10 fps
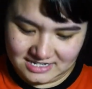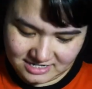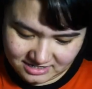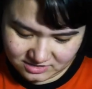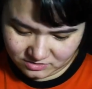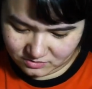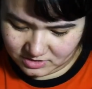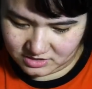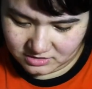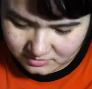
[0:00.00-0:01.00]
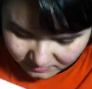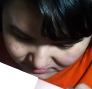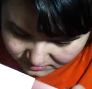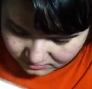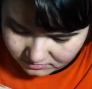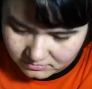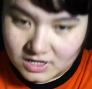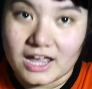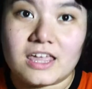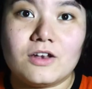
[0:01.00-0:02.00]
SOS.
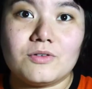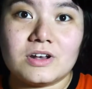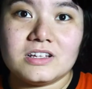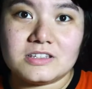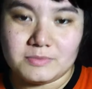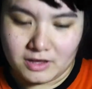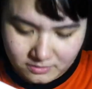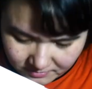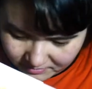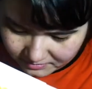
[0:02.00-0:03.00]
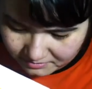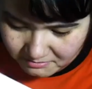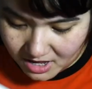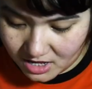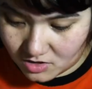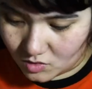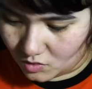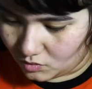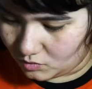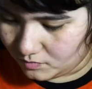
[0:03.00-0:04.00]
I can already smell
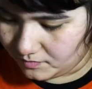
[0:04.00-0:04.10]
mango.